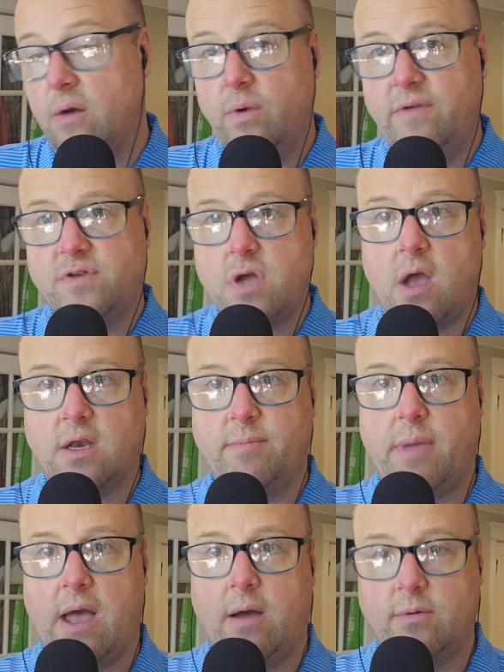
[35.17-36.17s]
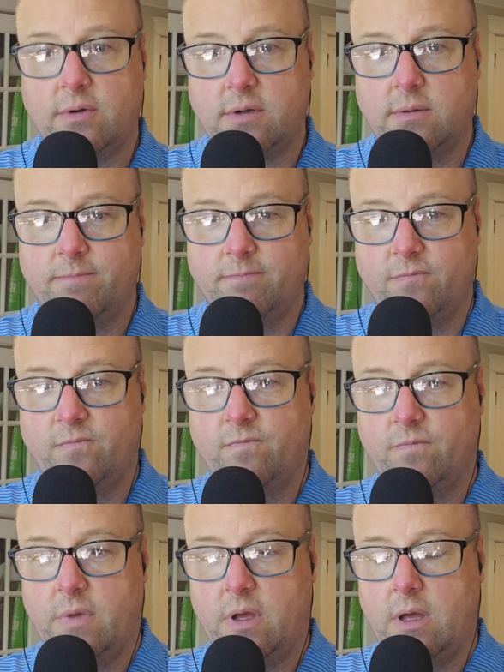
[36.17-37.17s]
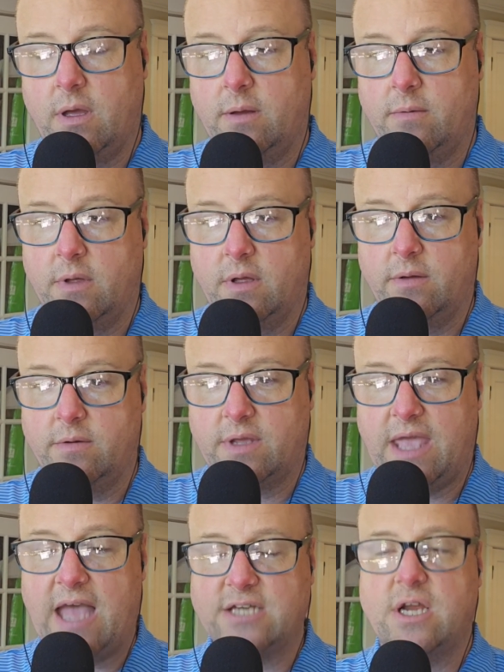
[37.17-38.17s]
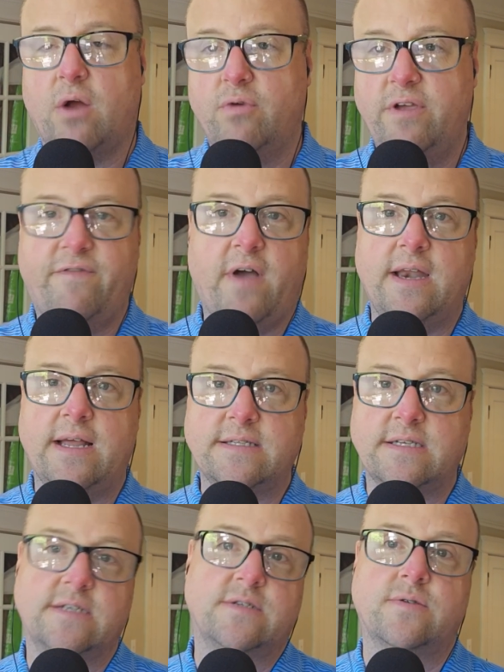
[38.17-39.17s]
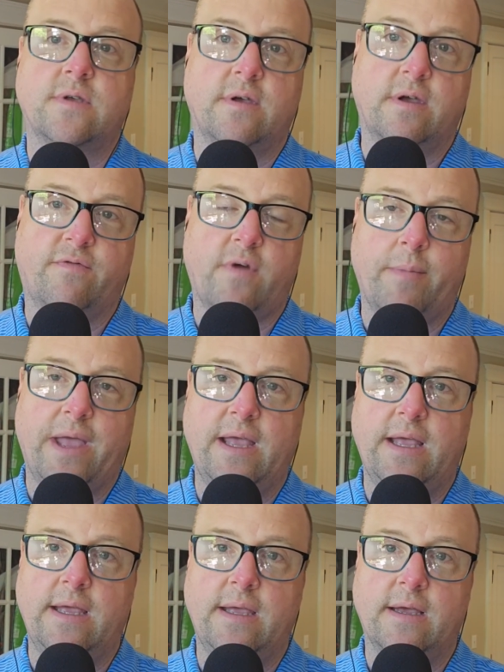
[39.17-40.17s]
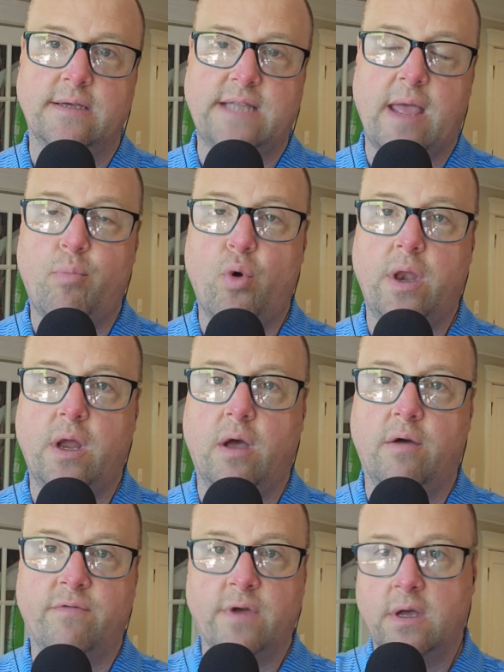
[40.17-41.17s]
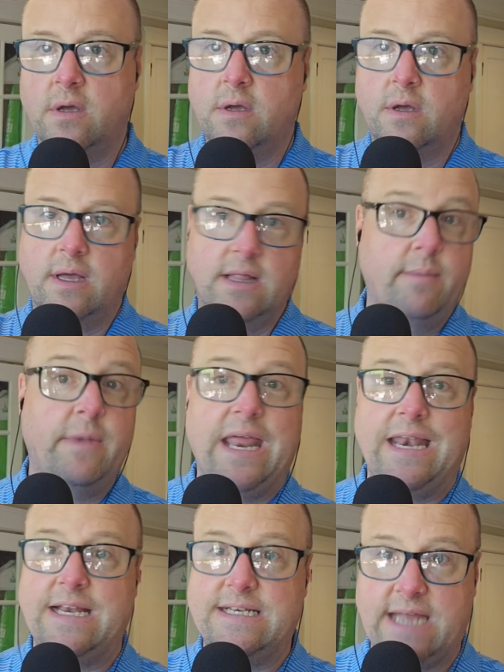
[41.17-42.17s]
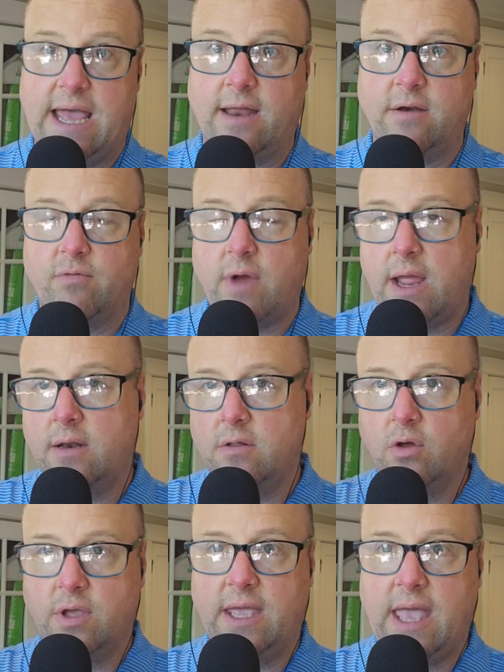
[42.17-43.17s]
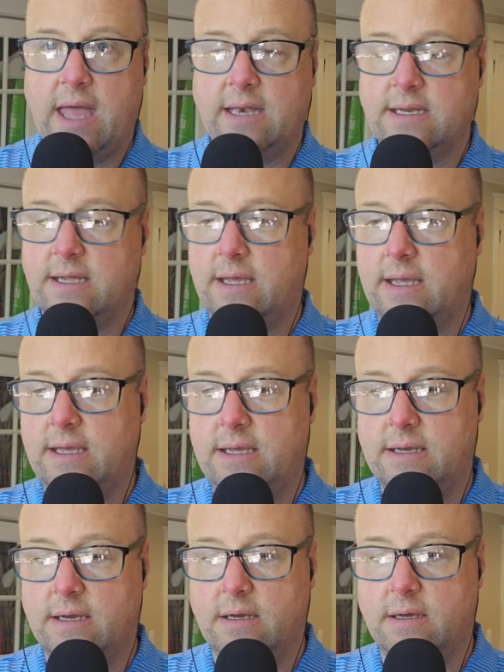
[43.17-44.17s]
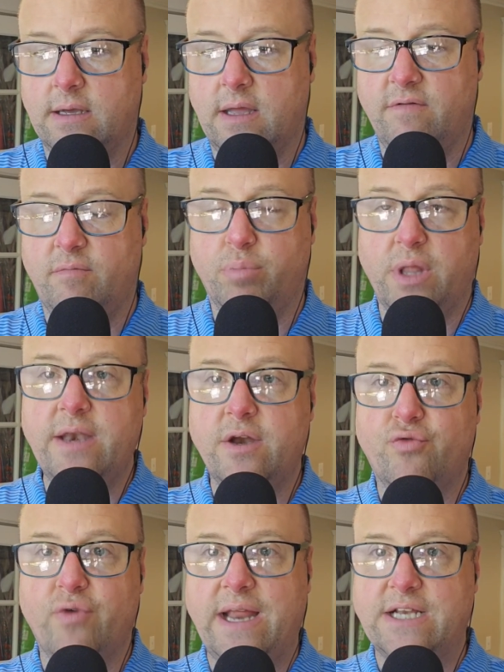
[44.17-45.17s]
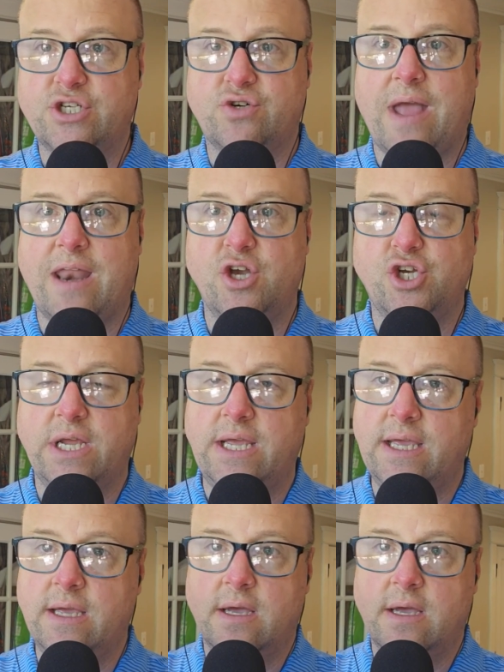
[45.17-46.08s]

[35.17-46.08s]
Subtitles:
we've talked about cash out refinances from a standpoint of eliminating debt, right? Looking at a kind of a blended rate strategy.